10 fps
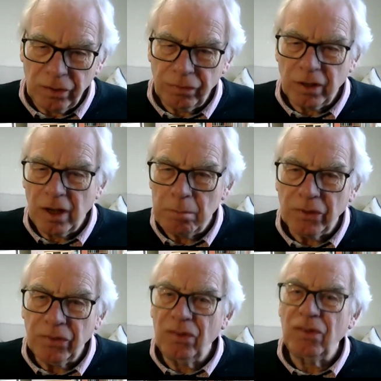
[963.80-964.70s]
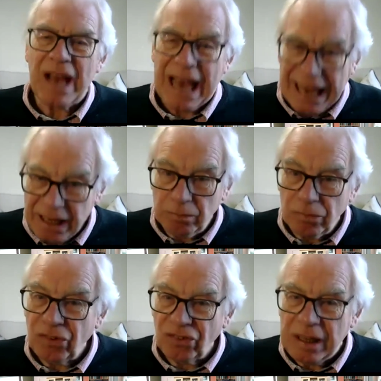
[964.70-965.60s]
of a modern day
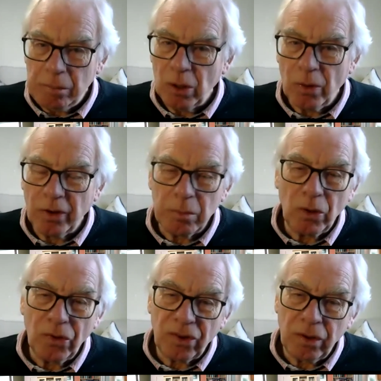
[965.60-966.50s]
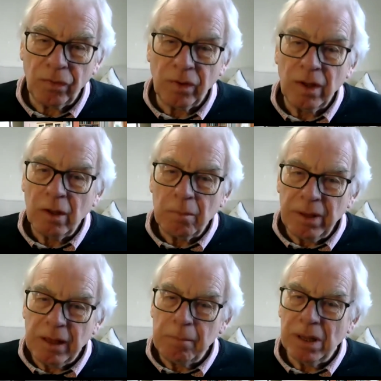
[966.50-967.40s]
steam locomotive
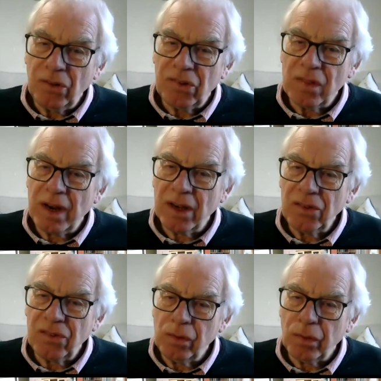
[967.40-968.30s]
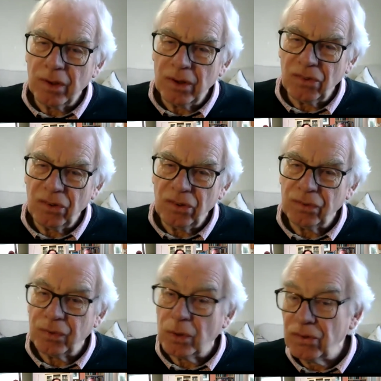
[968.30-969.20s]
being built in the 1930s,
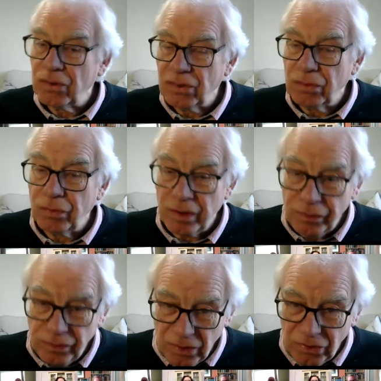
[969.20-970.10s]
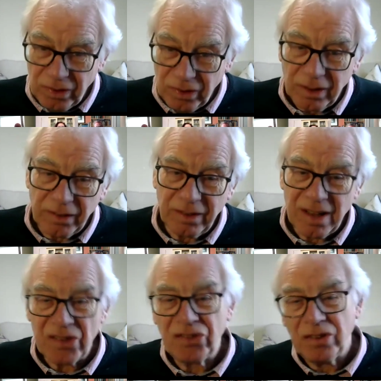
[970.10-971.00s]
40s and 50s, like the
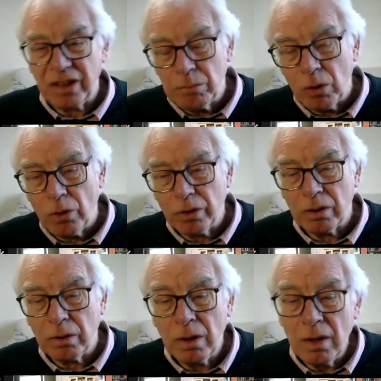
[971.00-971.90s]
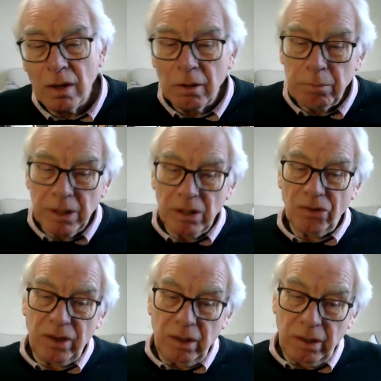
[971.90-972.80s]
last steam loco
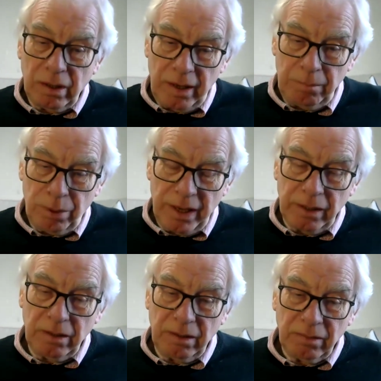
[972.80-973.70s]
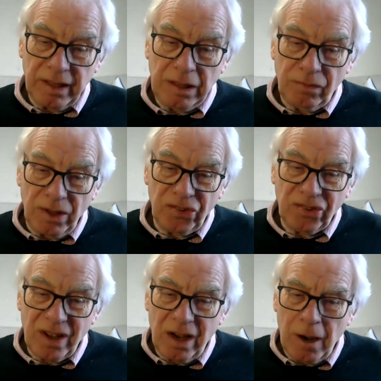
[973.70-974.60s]
built in Britain, Evening
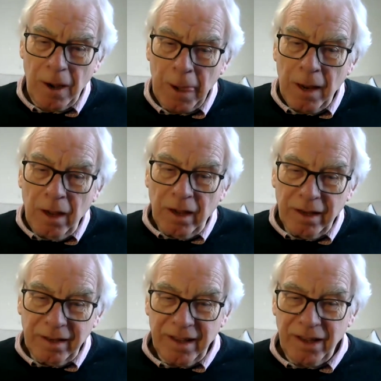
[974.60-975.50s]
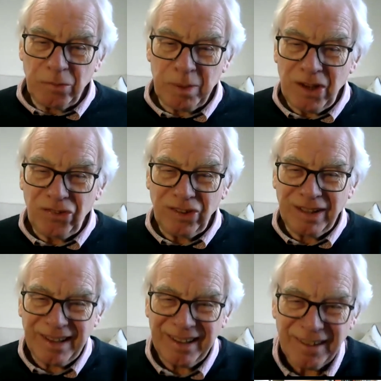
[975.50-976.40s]
Star. It's
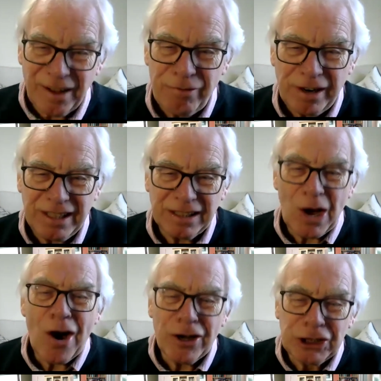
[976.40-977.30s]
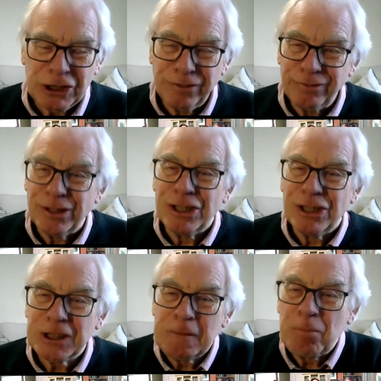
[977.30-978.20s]
basically a very large
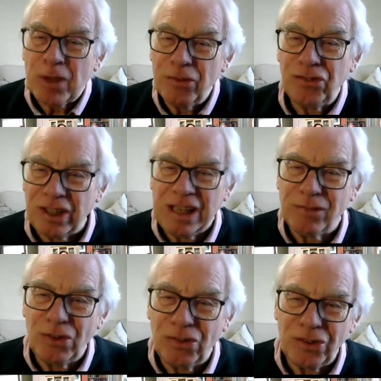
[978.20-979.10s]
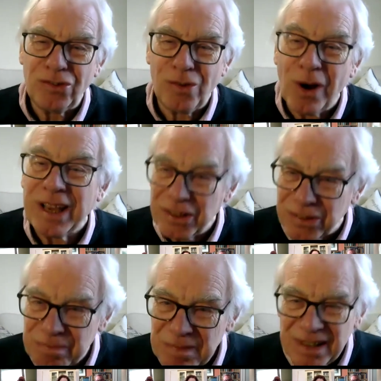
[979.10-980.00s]
version of Stephenson's Rocket
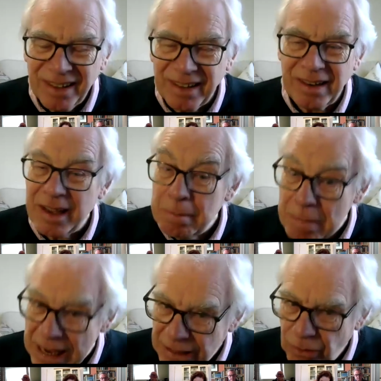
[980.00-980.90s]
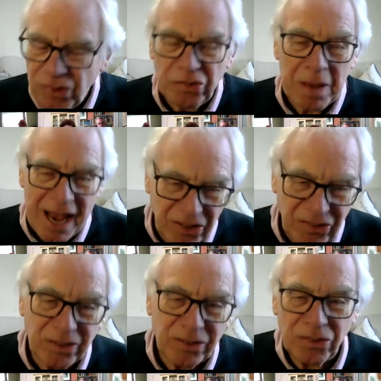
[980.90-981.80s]
in many respects.
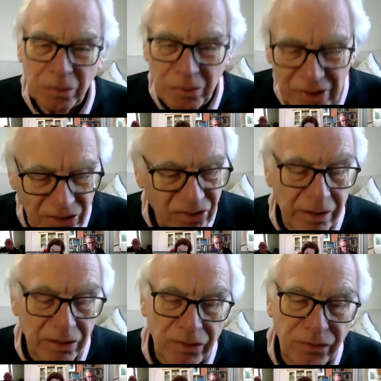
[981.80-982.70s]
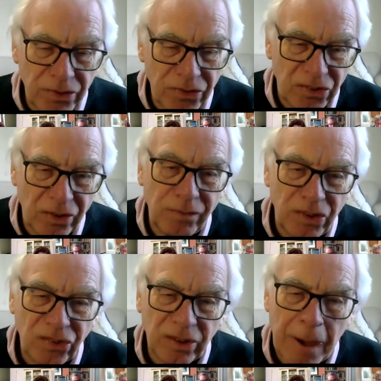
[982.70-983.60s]
Some detailed differences,
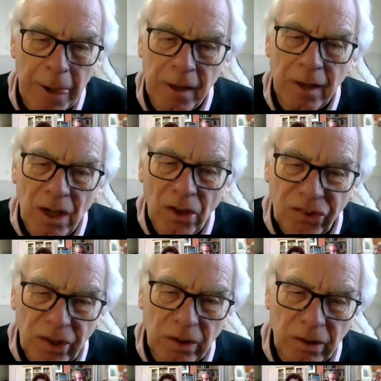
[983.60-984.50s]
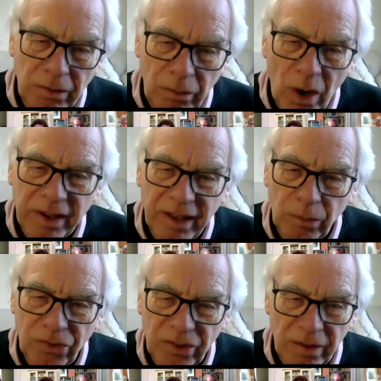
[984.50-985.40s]
obviously. So Rocket
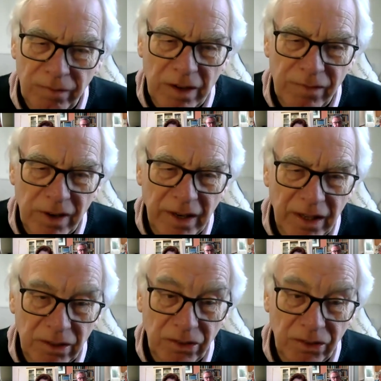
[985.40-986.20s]
was very, very